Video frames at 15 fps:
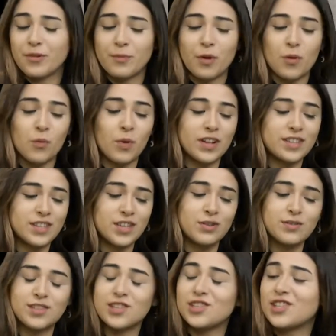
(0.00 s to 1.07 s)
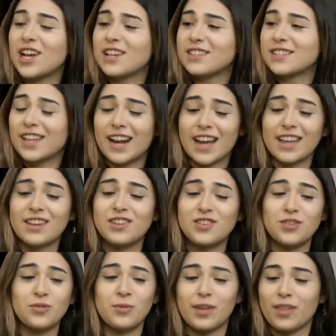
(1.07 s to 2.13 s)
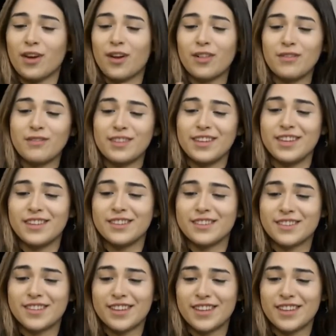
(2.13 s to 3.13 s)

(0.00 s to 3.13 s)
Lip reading: What do you suggest that I could do with all of these?